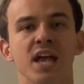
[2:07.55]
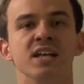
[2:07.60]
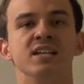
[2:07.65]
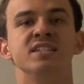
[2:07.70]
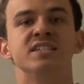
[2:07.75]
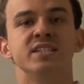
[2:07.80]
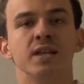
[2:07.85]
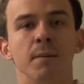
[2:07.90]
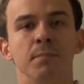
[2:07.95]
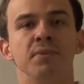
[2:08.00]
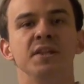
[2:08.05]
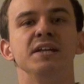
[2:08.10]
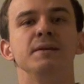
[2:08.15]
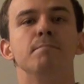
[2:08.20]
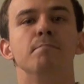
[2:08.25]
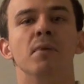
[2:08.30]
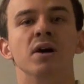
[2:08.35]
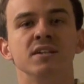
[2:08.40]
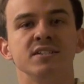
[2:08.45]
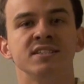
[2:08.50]

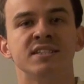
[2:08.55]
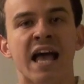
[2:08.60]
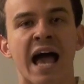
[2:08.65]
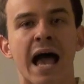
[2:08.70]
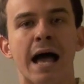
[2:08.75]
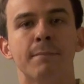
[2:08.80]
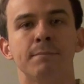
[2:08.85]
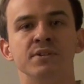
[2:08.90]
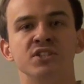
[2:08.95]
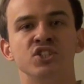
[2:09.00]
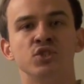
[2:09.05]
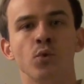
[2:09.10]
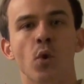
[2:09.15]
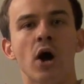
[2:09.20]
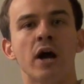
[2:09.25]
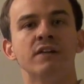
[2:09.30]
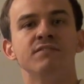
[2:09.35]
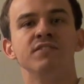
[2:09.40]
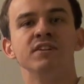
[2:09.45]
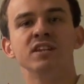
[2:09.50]
something must happen to
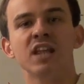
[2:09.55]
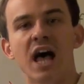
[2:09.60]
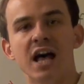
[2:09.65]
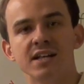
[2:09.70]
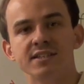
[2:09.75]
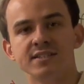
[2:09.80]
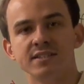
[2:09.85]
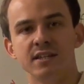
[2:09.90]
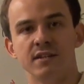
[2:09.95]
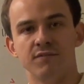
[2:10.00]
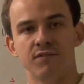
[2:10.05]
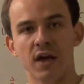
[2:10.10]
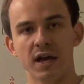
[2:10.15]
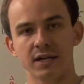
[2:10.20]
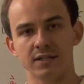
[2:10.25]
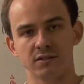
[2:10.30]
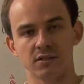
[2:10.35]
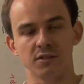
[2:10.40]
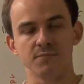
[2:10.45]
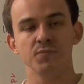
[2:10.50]
our velocity
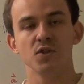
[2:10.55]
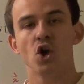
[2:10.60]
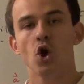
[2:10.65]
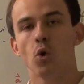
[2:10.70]
vector.